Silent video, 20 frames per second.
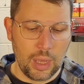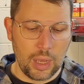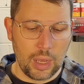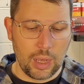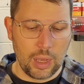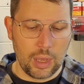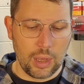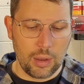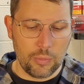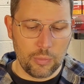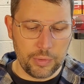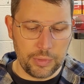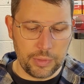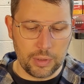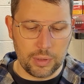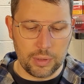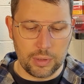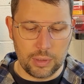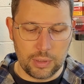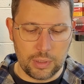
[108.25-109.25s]

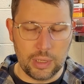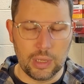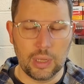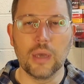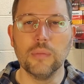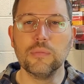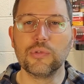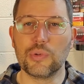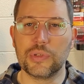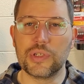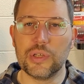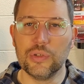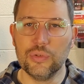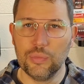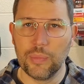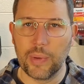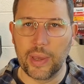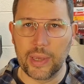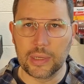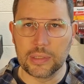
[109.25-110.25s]
it comes with
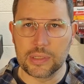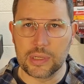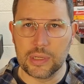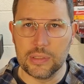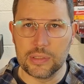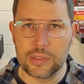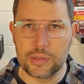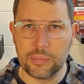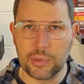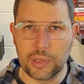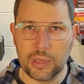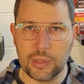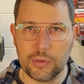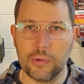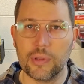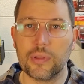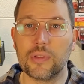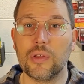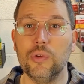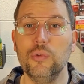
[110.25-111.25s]
two magazines to begin
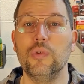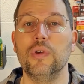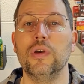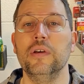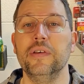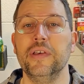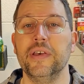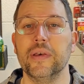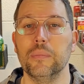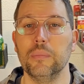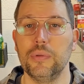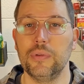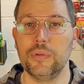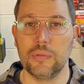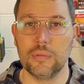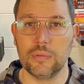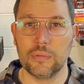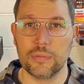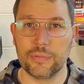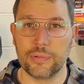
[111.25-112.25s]
with, two
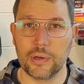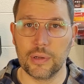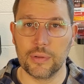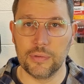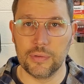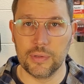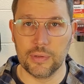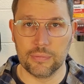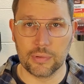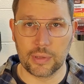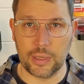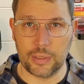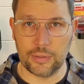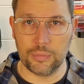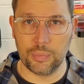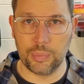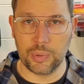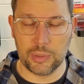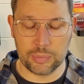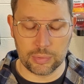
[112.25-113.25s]
clips for us
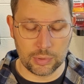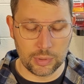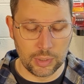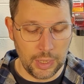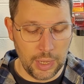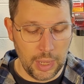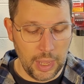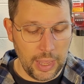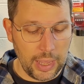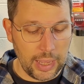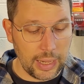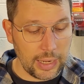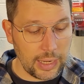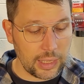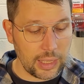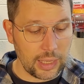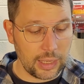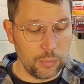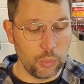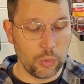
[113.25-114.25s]
civilized people. And
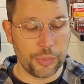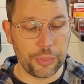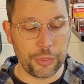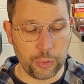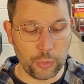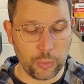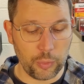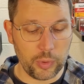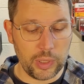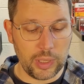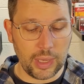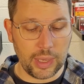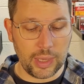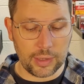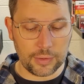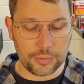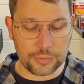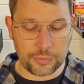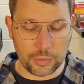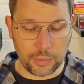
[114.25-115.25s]
it came with 3
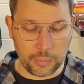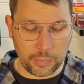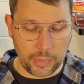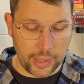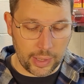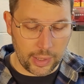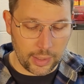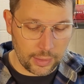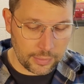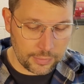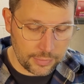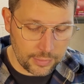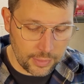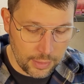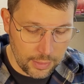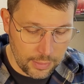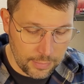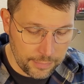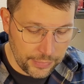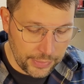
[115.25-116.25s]
extra mags.
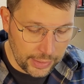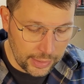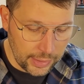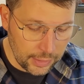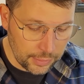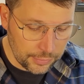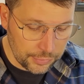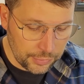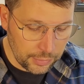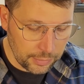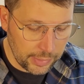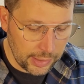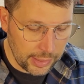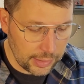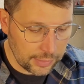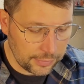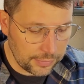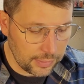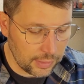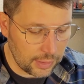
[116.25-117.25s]
The extra
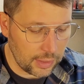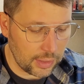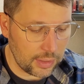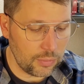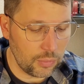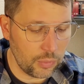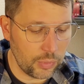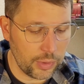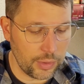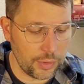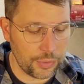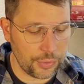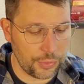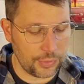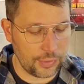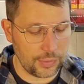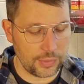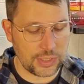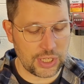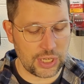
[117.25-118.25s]
mags, it came
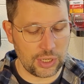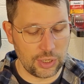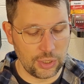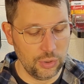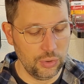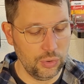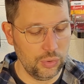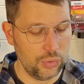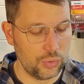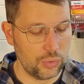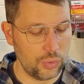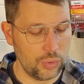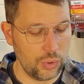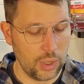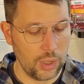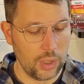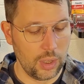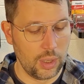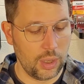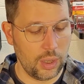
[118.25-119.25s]
with 2
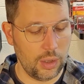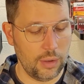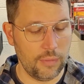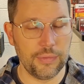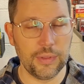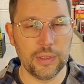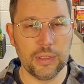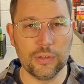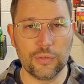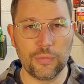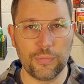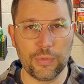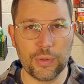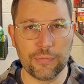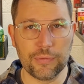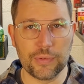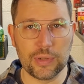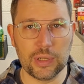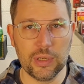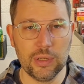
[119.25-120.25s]
of these
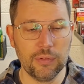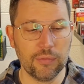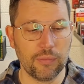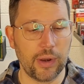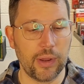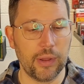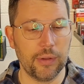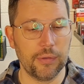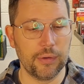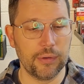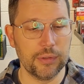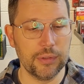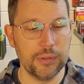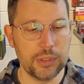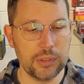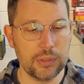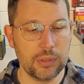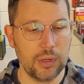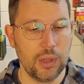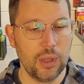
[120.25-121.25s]
15
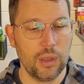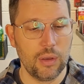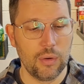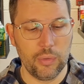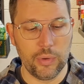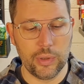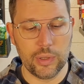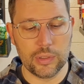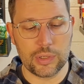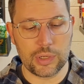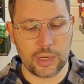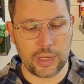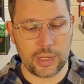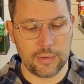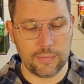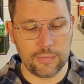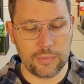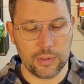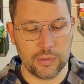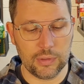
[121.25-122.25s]
rounders, which have the